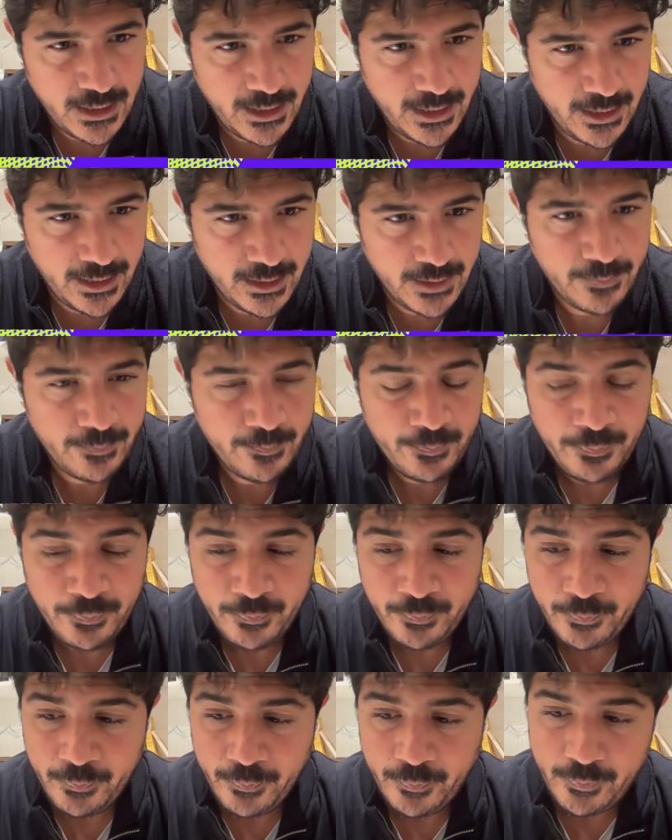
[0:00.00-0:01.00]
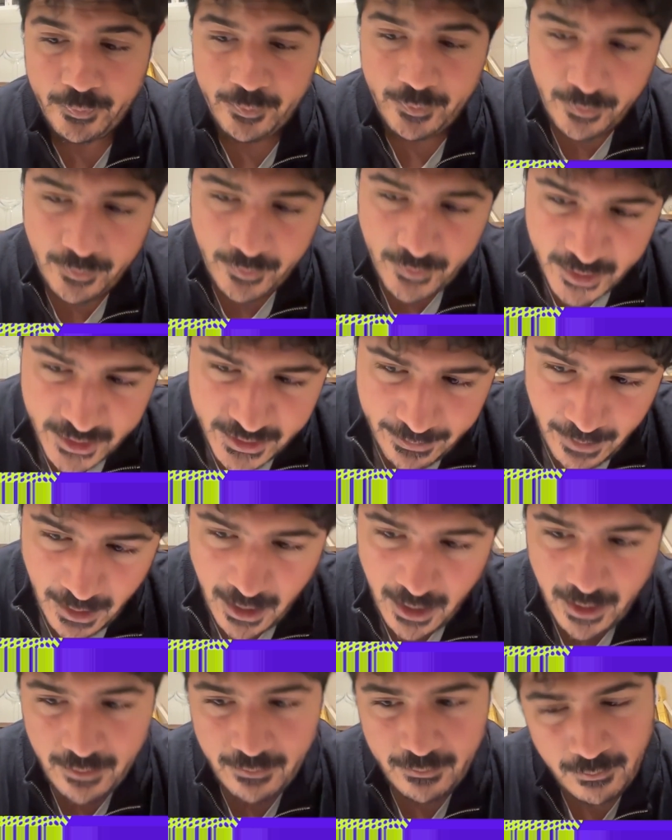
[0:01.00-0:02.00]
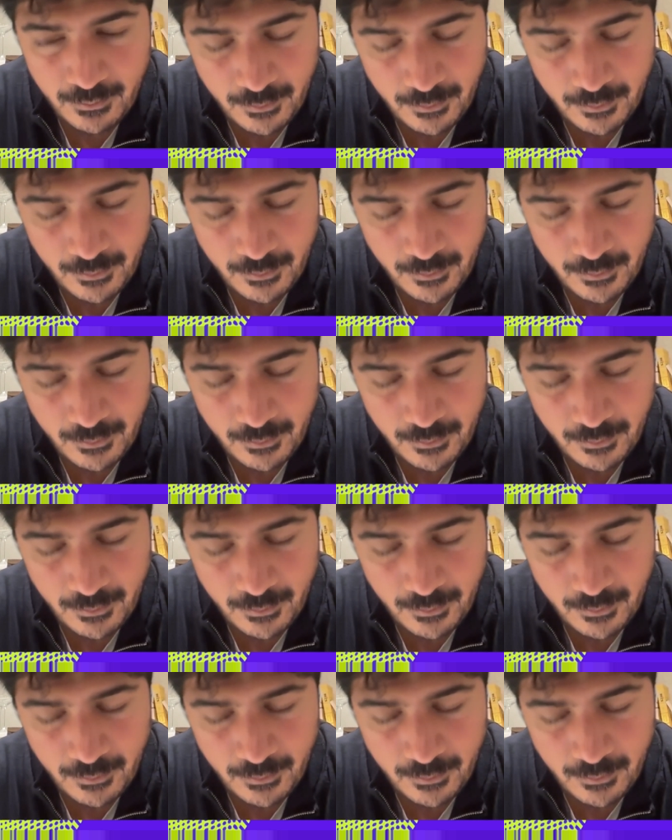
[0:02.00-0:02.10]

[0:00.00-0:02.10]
the smart